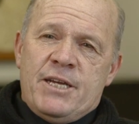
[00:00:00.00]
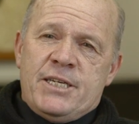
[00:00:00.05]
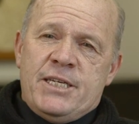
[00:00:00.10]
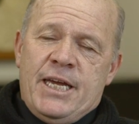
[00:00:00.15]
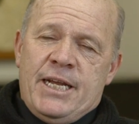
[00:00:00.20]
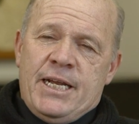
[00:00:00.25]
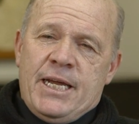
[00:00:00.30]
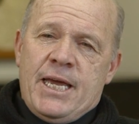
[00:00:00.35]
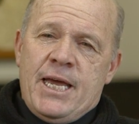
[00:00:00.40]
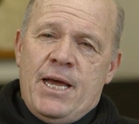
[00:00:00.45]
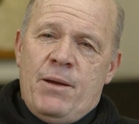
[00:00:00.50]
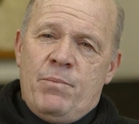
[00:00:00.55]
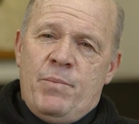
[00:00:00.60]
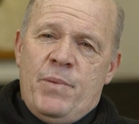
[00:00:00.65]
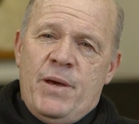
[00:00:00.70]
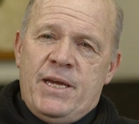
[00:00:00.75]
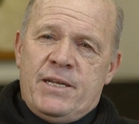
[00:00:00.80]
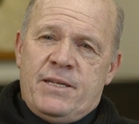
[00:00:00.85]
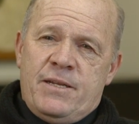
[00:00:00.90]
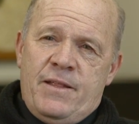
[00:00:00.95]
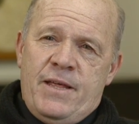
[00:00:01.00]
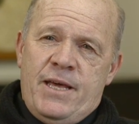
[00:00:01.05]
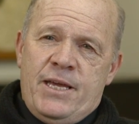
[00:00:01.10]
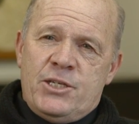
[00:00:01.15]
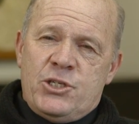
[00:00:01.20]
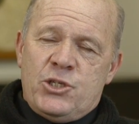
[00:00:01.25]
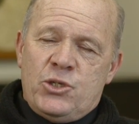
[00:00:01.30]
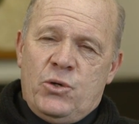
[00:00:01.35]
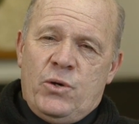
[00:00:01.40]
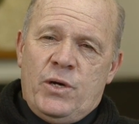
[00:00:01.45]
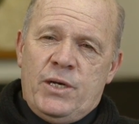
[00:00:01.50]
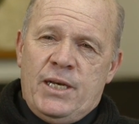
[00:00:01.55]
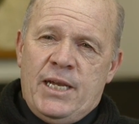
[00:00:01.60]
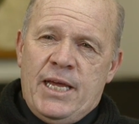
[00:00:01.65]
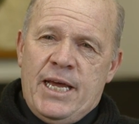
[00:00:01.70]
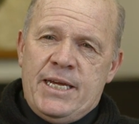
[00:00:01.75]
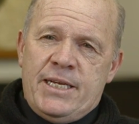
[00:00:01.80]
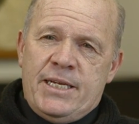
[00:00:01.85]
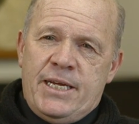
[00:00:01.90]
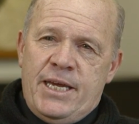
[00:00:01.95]
actually going to come back to that site
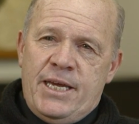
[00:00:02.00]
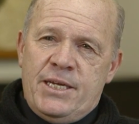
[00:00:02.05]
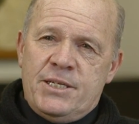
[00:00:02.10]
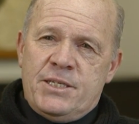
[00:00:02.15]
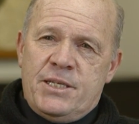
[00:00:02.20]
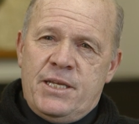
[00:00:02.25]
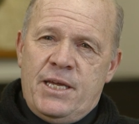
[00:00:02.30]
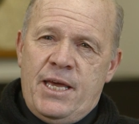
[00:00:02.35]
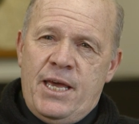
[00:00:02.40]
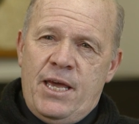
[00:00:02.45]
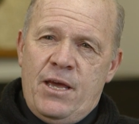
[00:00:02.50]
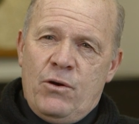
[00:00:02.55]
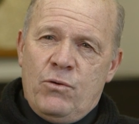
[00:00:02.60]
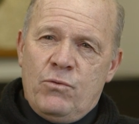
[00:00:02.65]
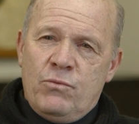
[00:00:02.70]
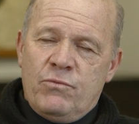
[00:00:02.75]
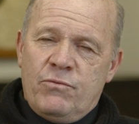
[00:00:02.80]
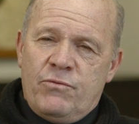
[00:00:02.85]
later as to how